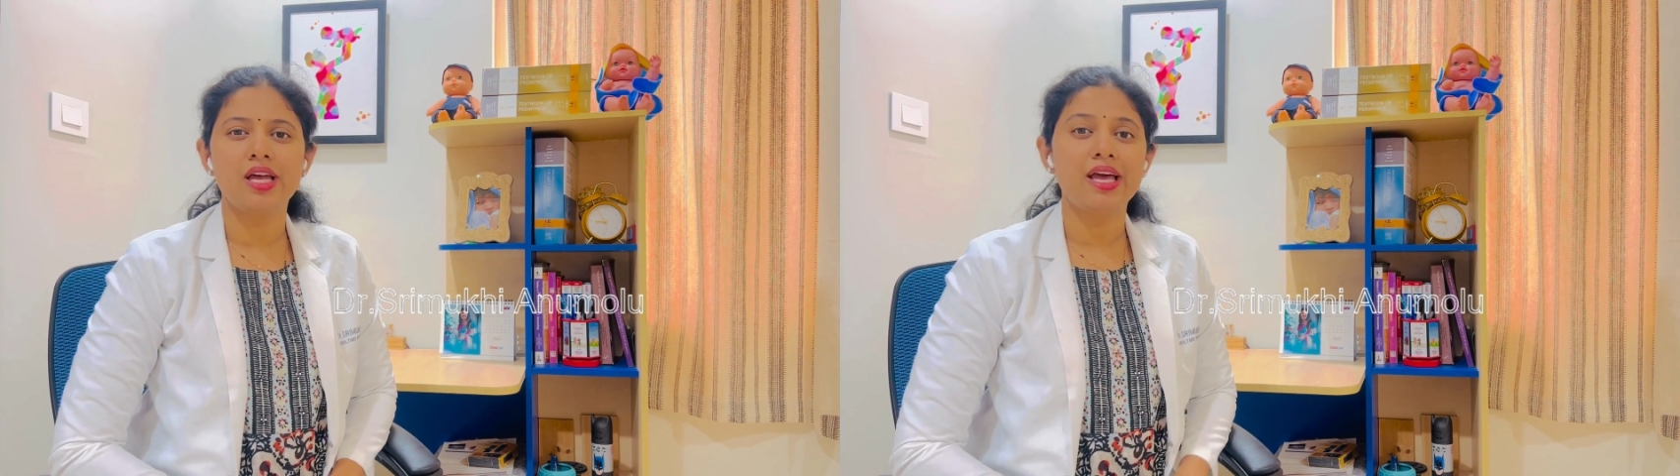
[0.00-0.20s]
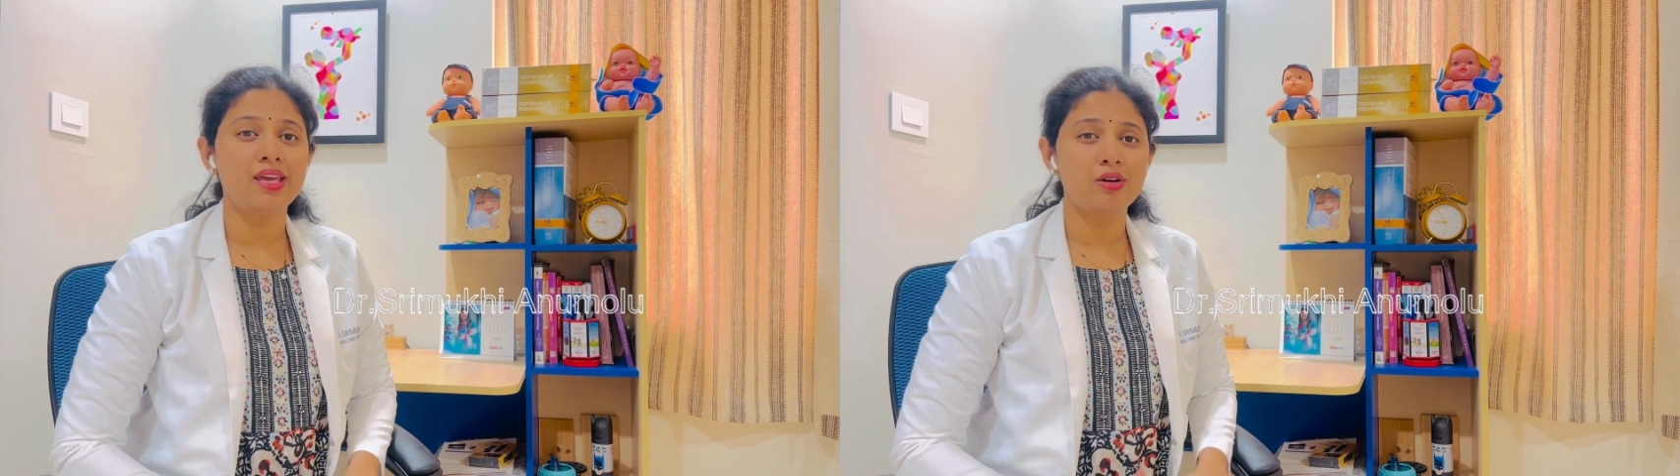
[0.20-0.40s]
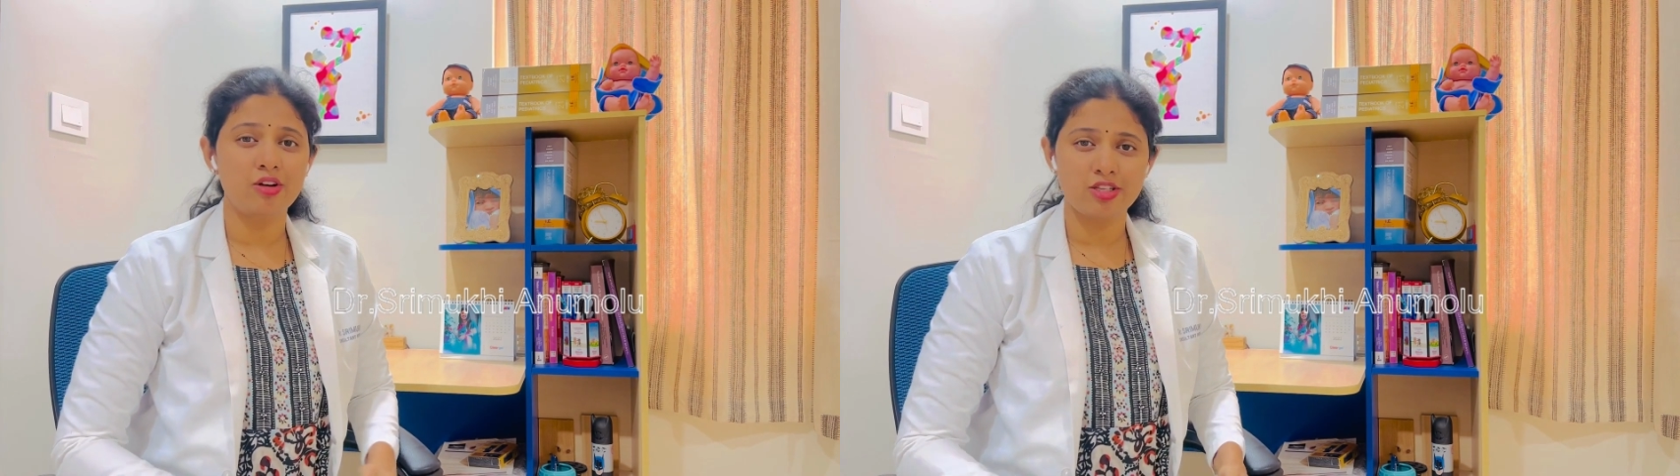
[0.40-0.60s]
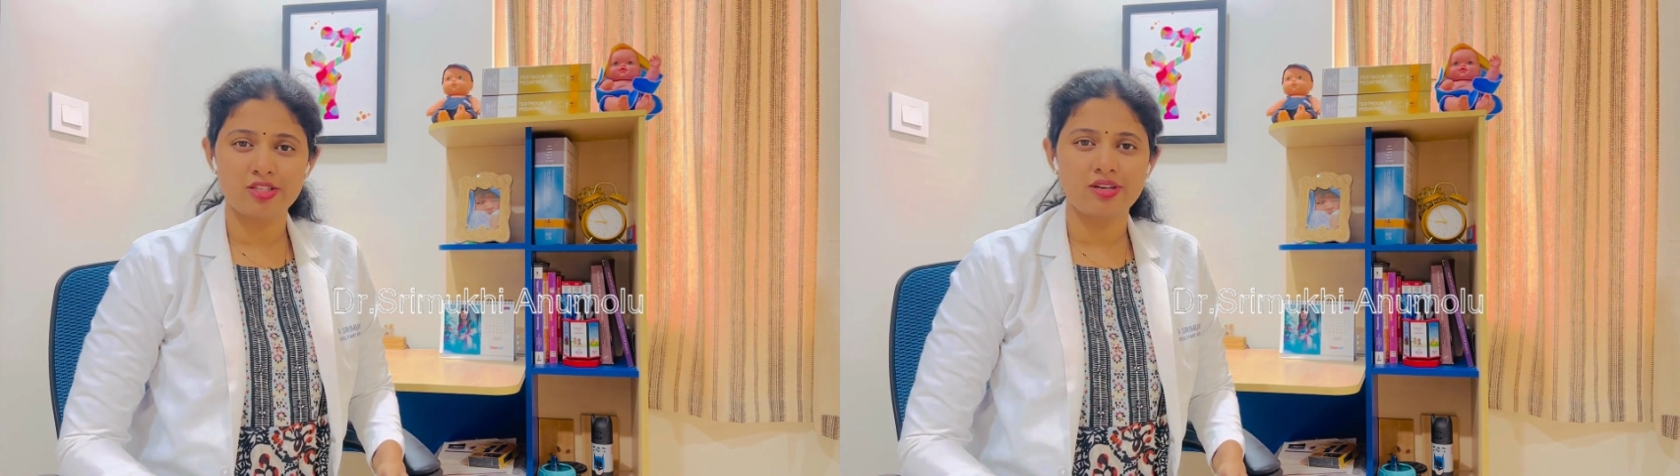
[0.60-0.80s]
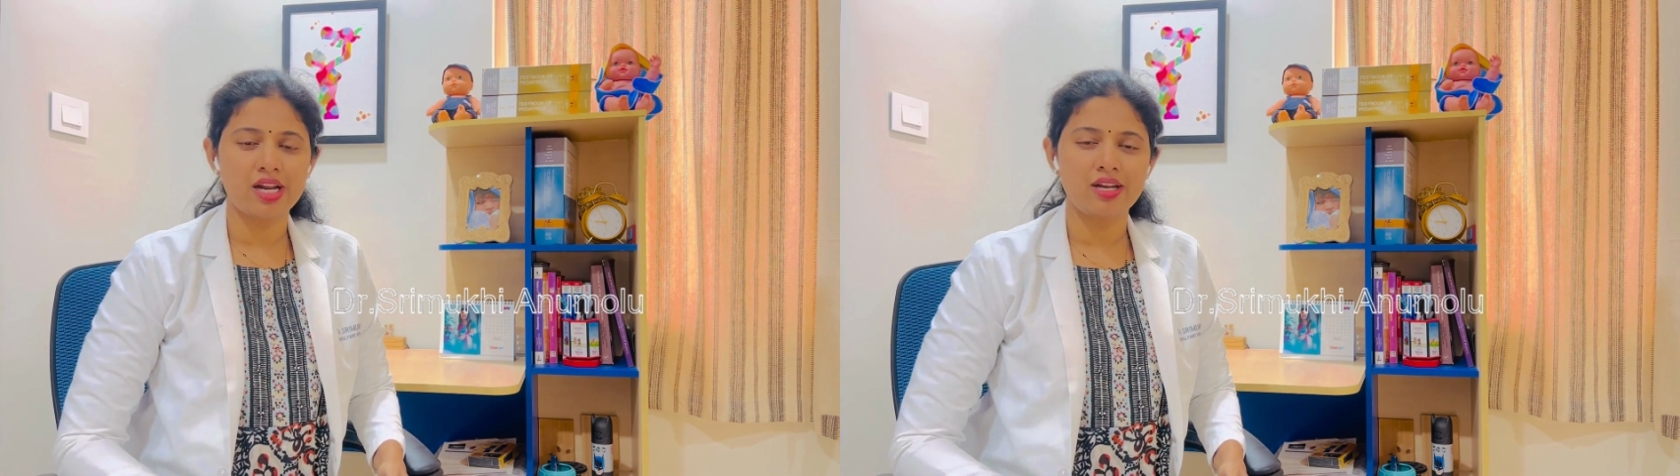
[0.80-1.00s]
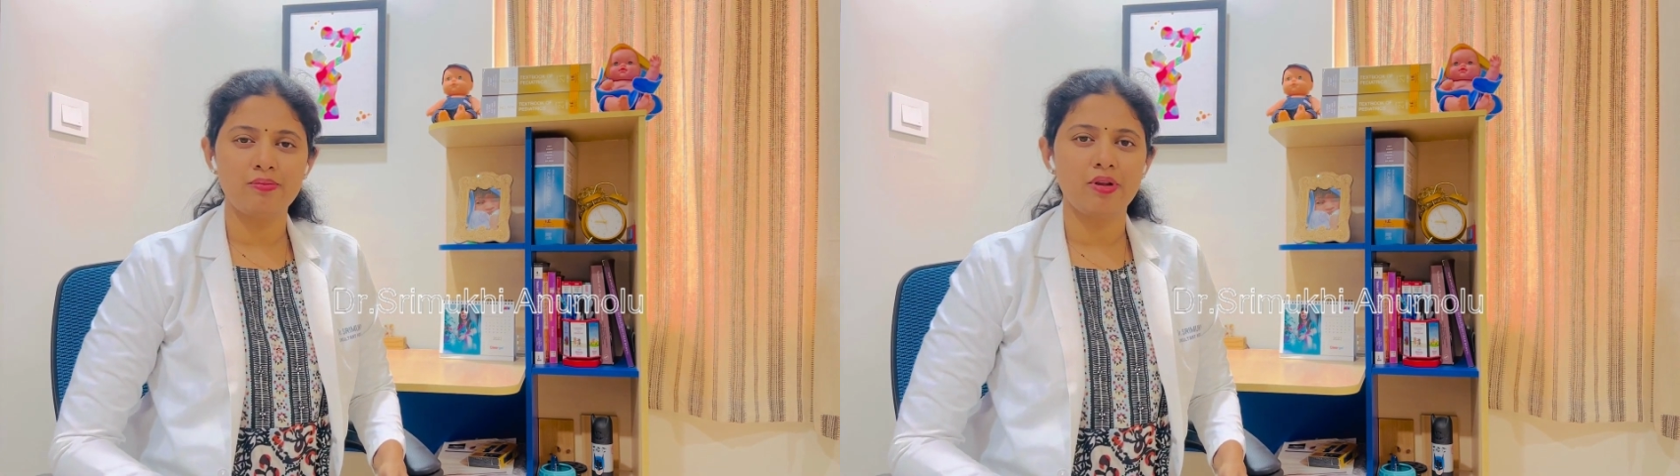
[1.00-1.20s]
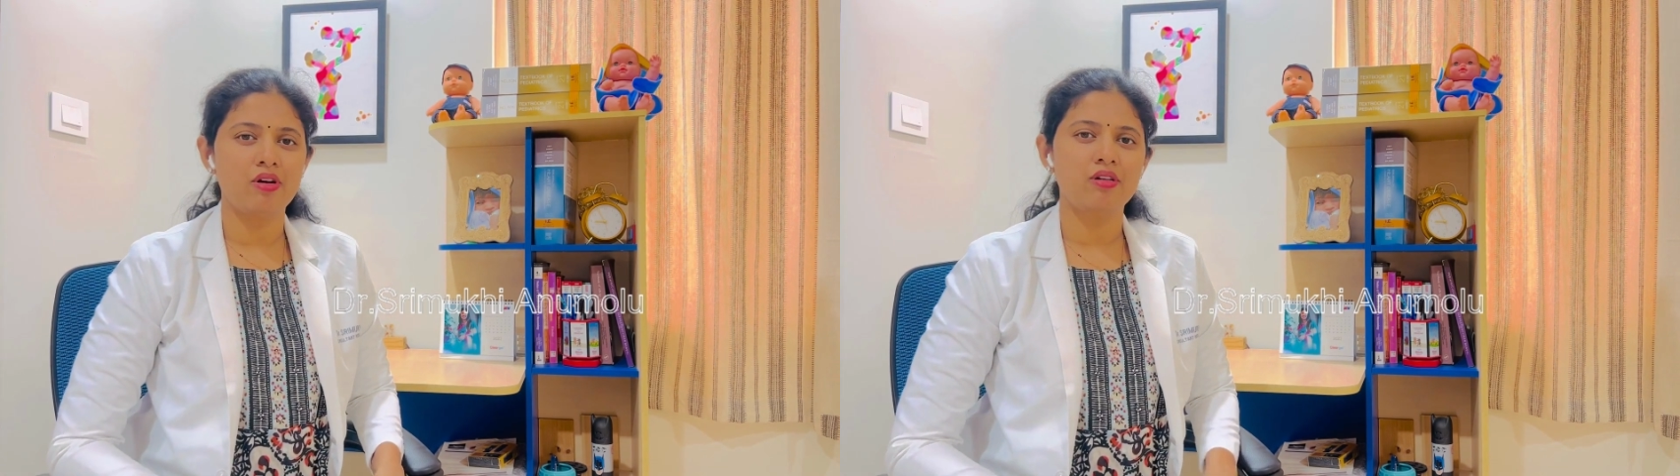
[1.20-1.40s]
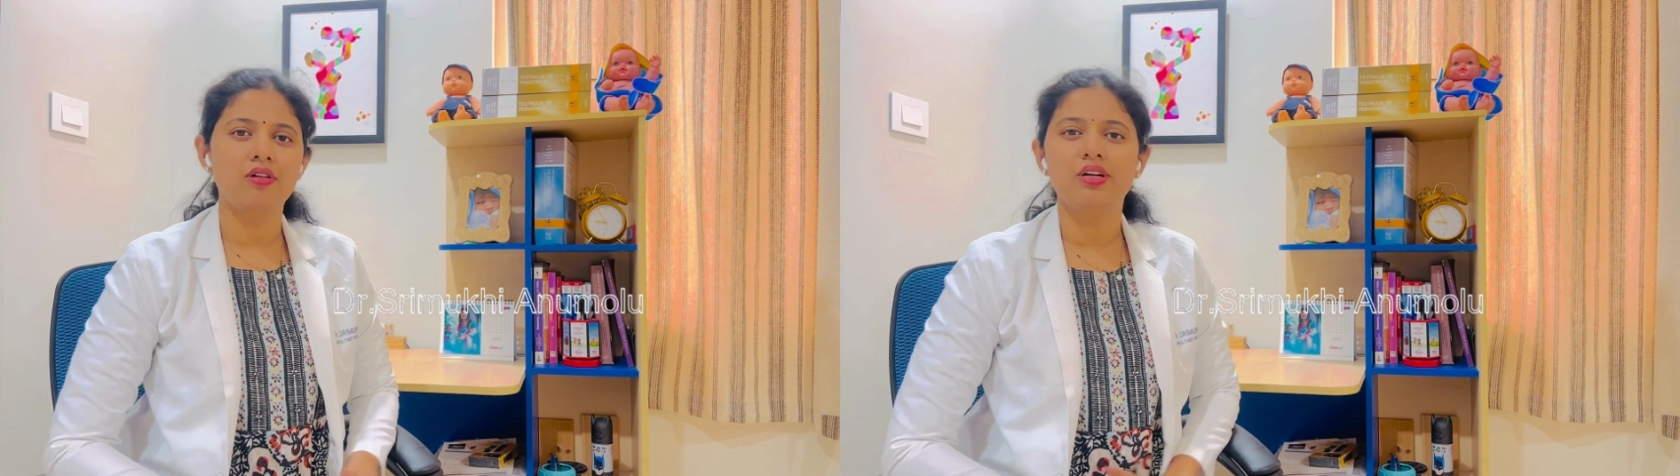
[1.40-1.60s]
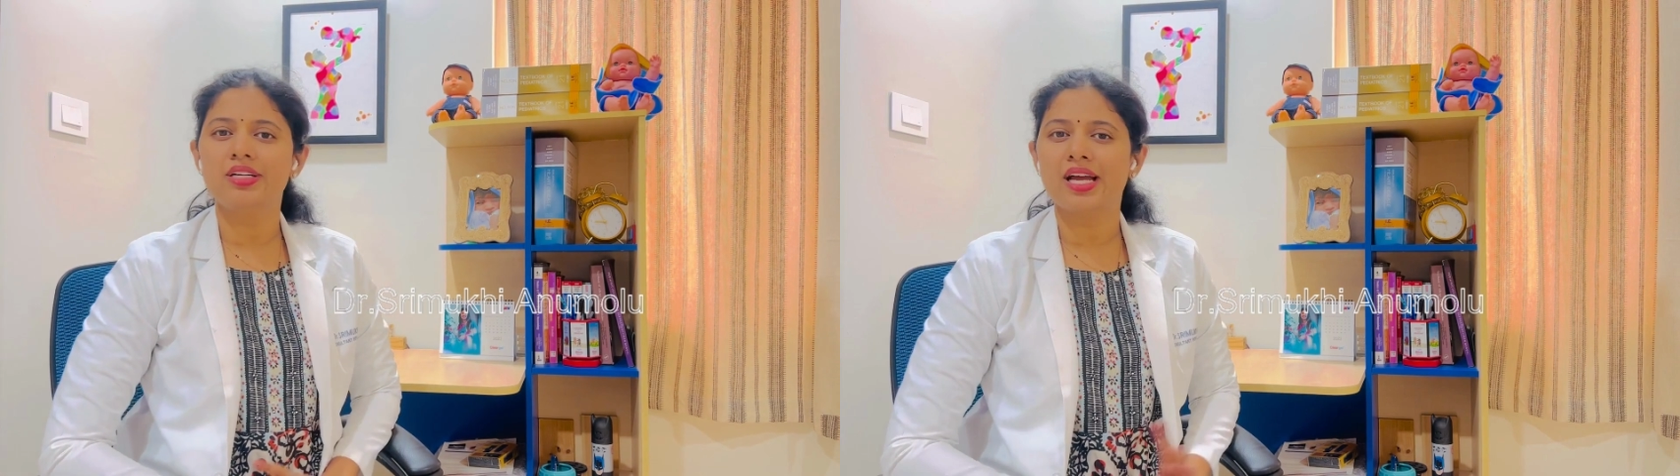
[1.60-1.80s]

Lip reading: I also run a blog called